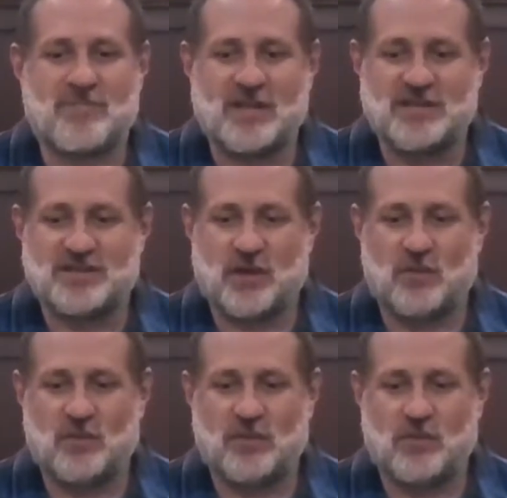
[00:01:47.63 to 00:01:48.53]

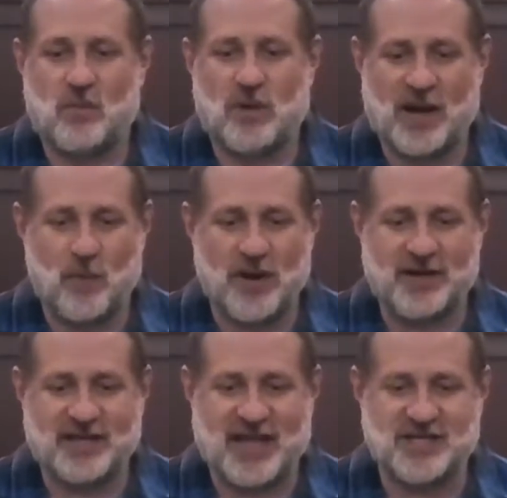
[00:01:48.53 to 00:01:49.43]
So what I
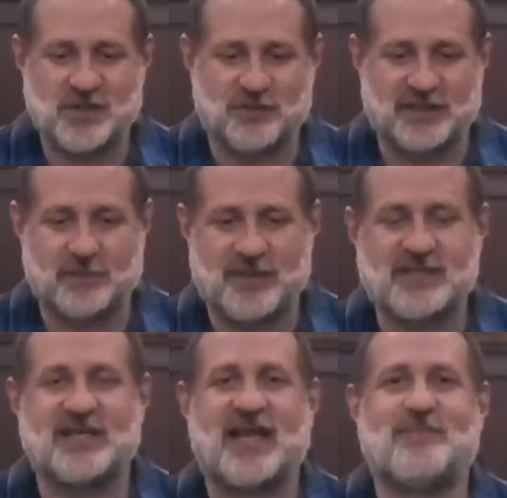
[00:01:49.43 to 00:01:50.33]
wanted to get to a little bit
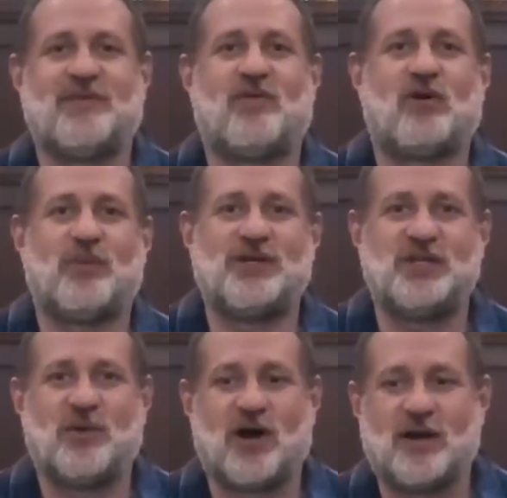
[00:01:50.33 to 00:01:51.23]
tonight before we
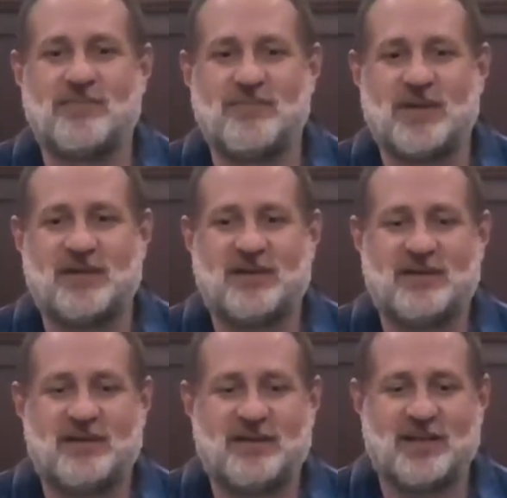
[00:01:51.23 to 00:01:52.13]
do our
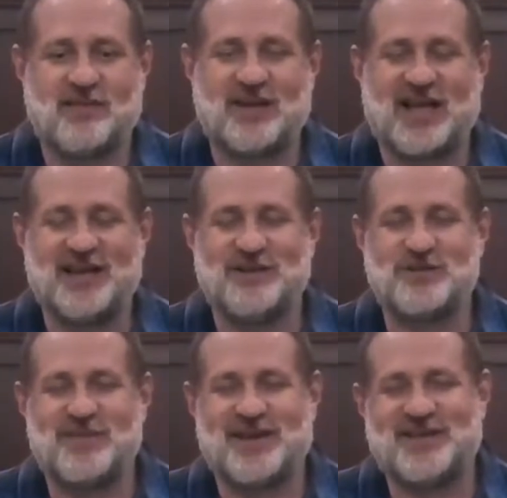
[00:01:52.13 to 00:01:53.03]
loving
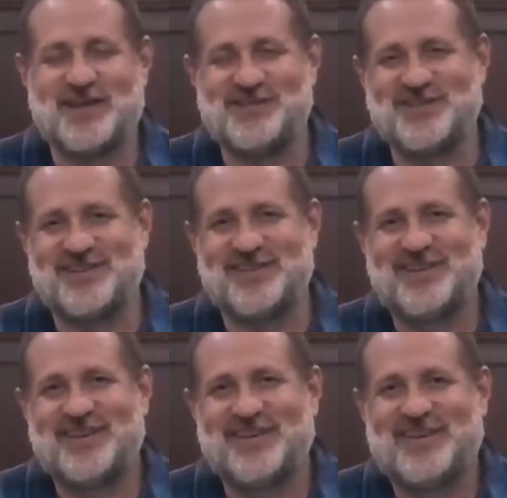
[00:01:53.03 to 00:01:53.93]
kindness meditation
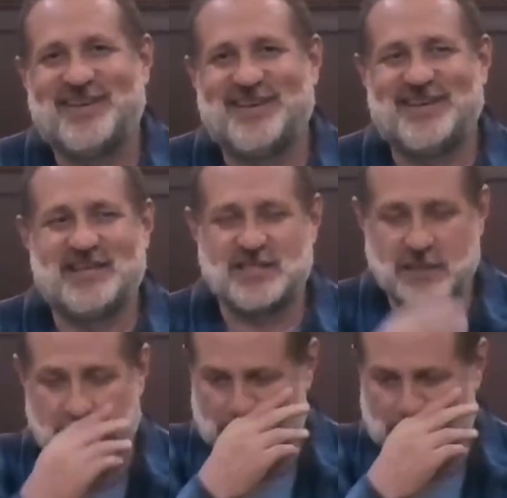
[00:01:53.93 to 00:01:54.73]
is